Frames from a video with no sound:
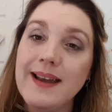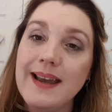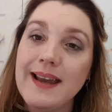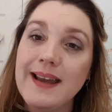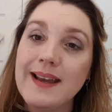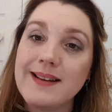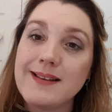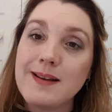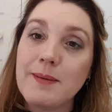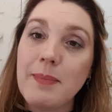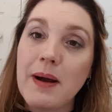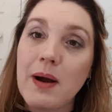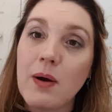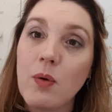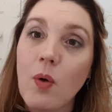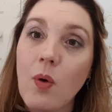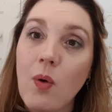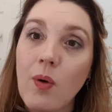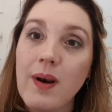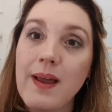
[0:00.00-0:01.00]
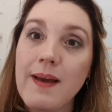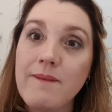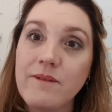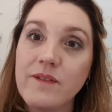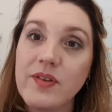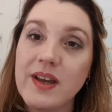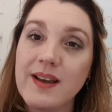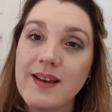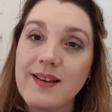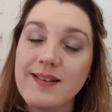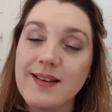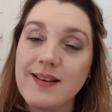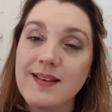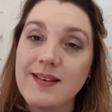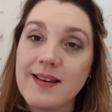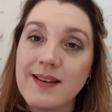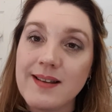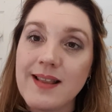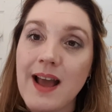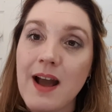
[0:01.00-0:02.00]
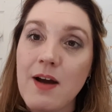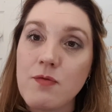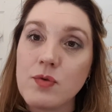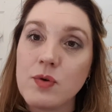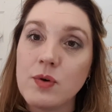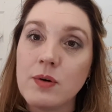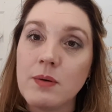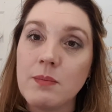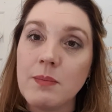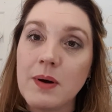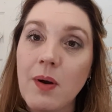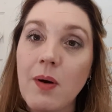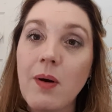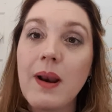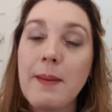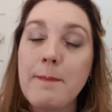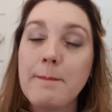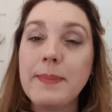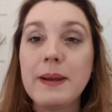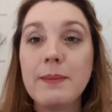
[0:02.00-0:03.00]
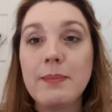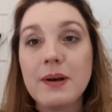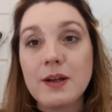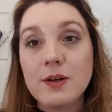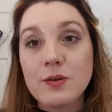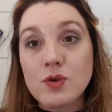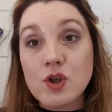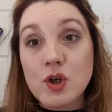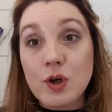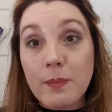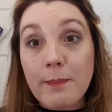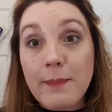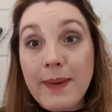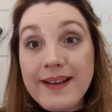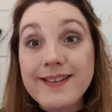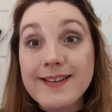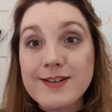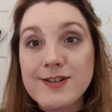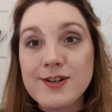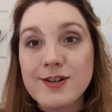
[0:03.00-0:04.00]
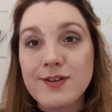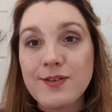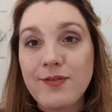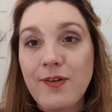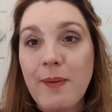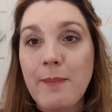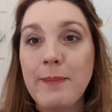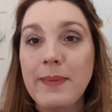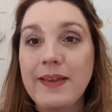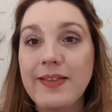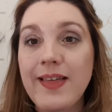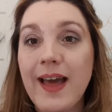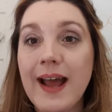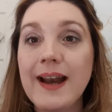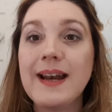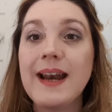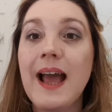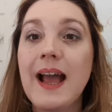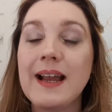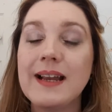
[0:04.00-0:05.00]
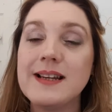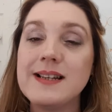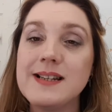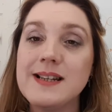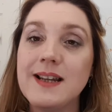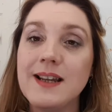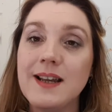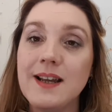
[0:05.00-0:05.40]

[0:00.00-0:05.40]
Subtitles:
It's about all them faces in that room and all them people who took messages from me that night,